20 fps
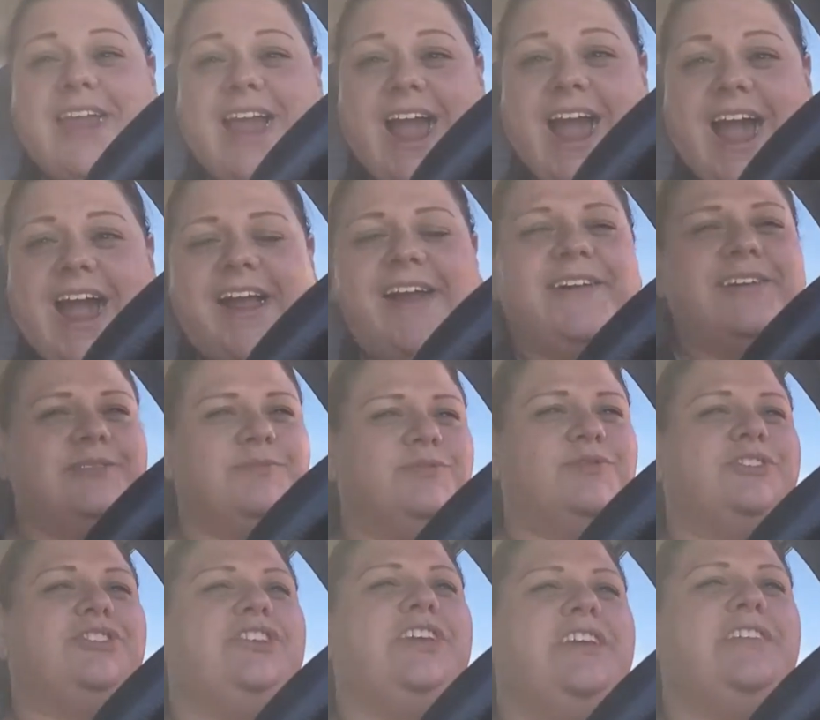Cat,
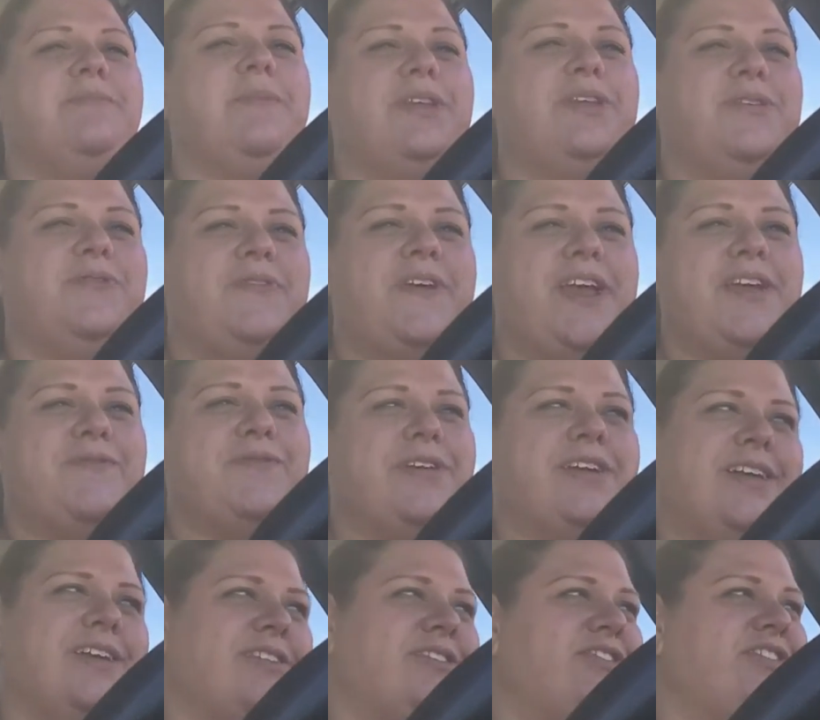she's my new
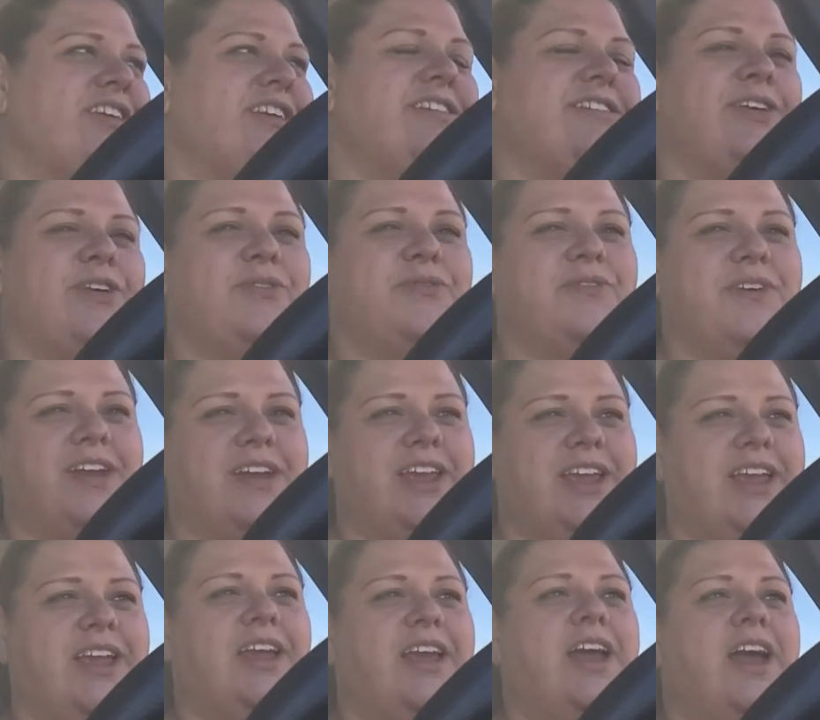favorite. She's so
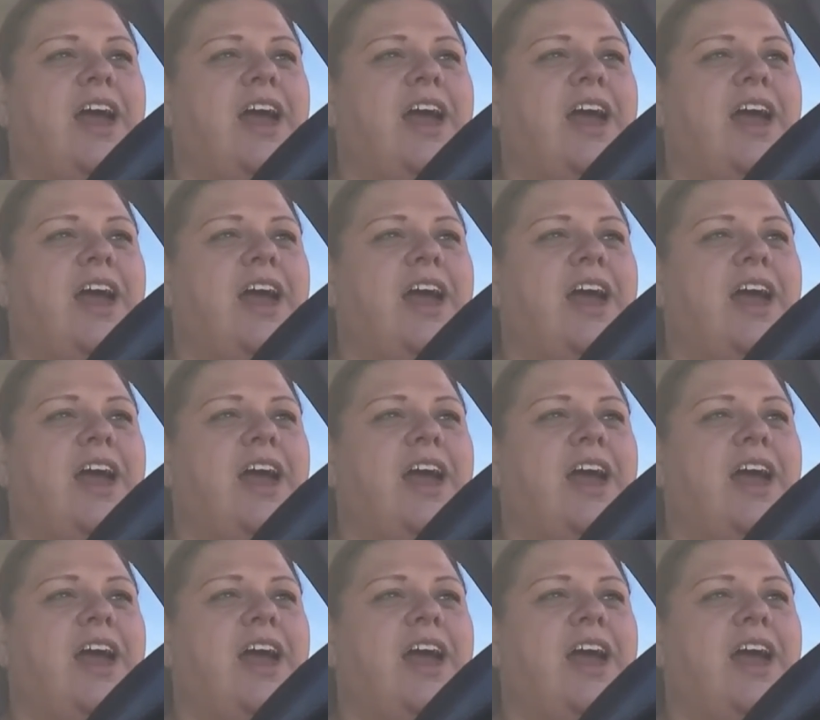funny.